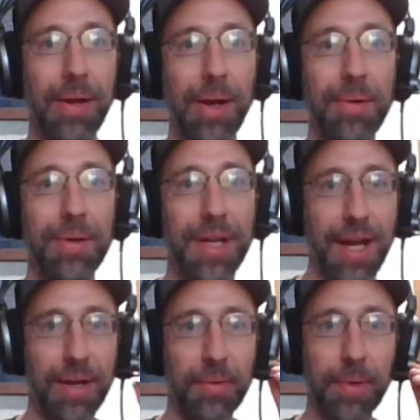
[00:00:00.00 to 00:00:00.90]

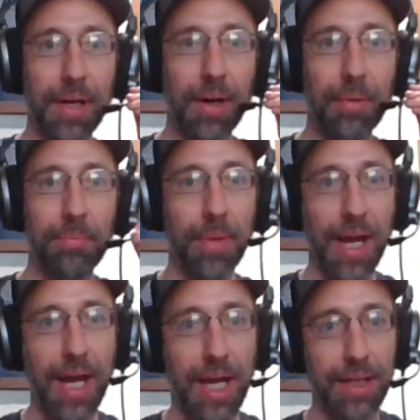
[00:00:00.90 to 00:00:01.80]
Okay, we are
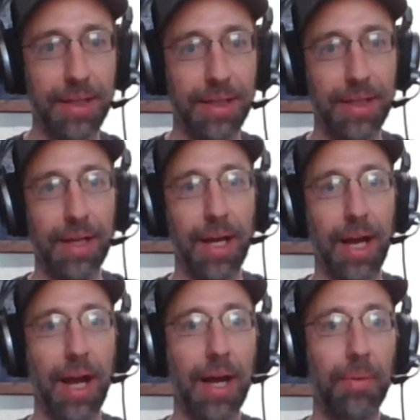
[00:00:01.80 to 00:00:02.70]
back.
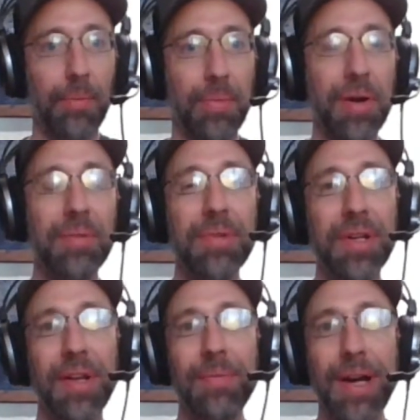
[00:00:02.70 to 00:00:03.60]
Welcome to
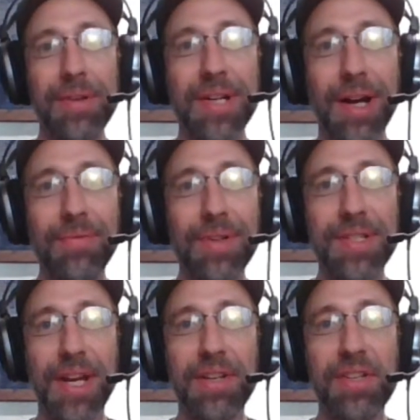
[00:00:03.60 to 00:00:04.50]
Clubhouse
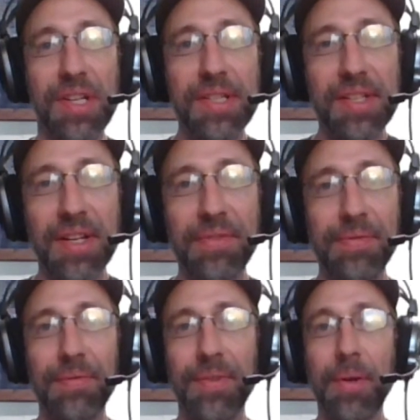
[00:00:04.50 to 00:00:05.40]
Conversations.
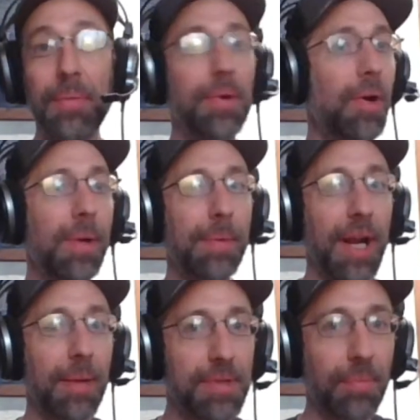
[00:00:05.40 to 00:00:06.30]
If you don't know me, my
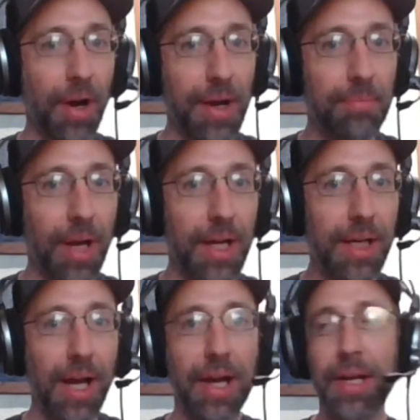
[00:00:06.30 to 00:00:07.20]
name is Brian
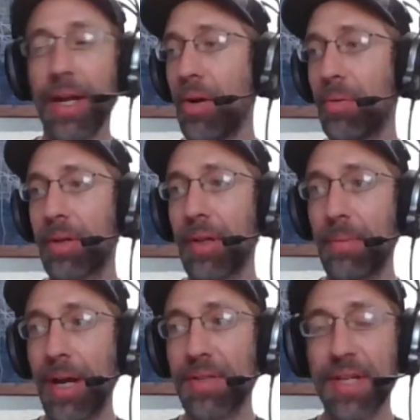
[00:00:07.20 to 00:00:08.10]
Penny. I own
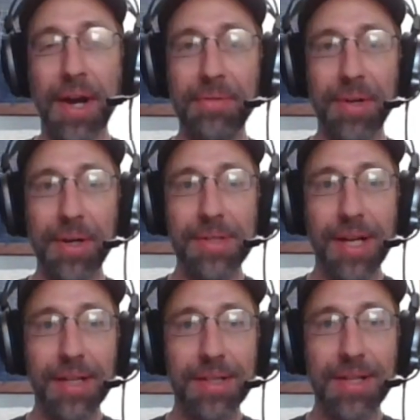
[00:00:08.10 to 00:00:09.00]
Clubhouse Convos
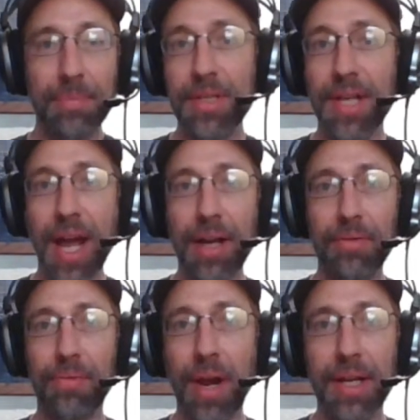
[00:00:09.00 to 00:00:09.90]
on Substack,
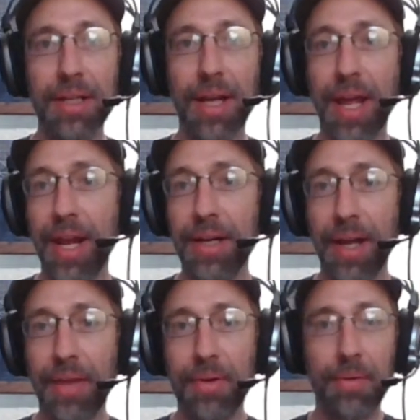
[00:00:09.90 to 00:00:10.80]
Reddit, and
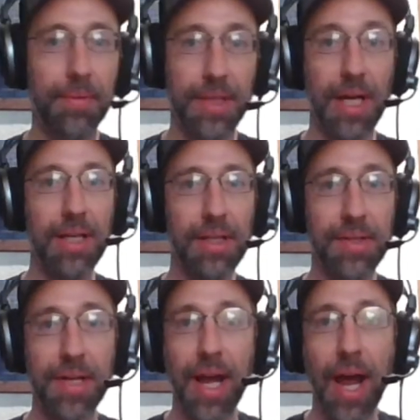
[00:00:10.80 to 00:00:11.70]
other
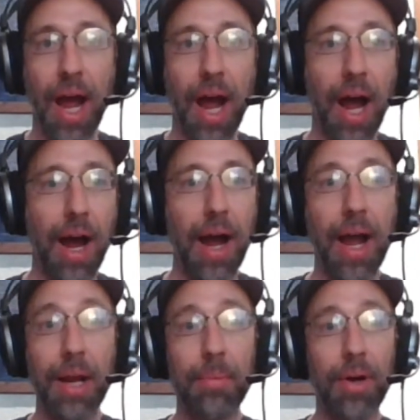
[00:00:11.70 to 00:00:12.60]
sites.
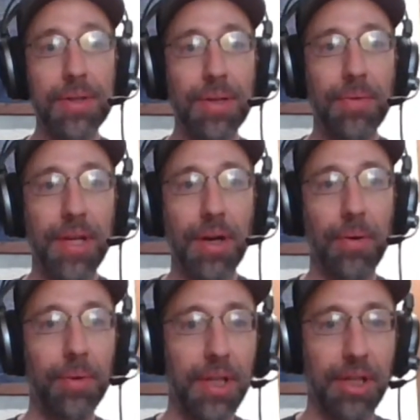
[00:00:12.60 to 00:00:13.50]
I am also the
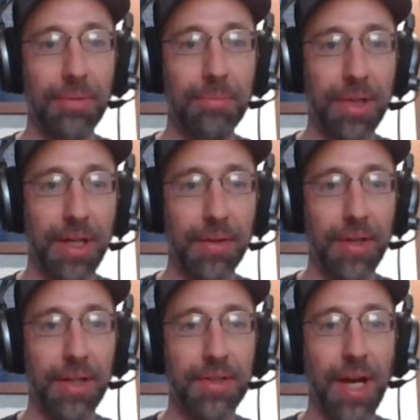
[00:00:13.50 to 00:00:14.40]
only human being on
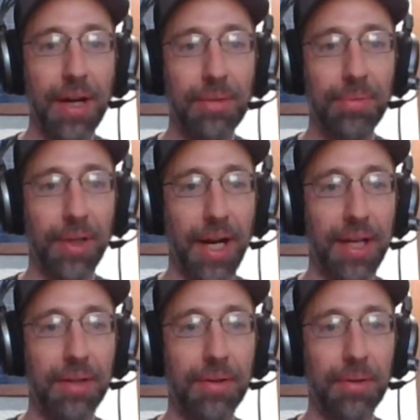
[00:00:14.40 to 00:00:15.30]
the entire
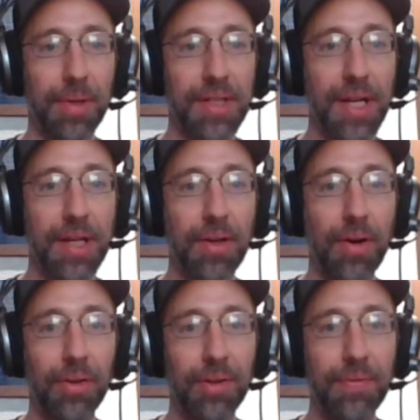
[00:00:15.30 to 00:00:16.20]
planet who attended
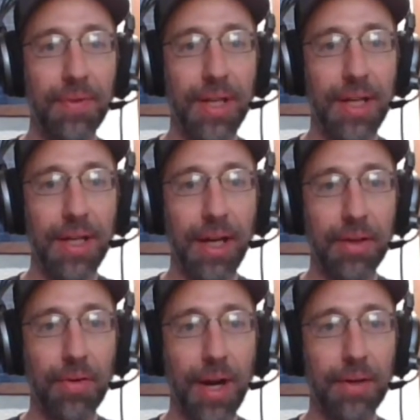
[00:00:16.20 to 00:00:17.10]
all of the
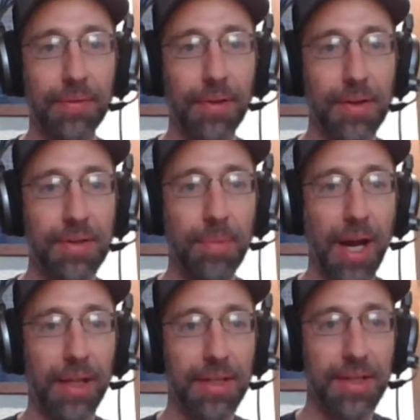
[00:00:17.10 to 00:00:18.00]
Creator First
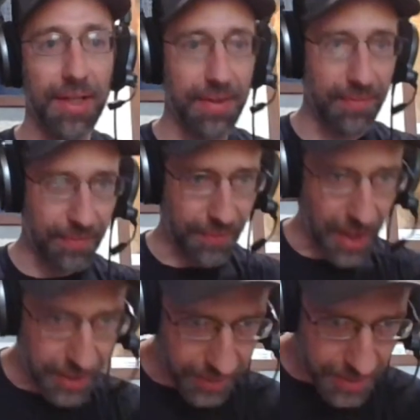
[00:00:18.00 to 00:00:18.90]
Pilot Season
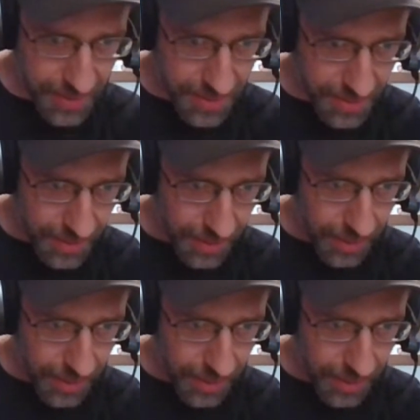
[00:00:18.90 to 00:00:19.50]
finalists.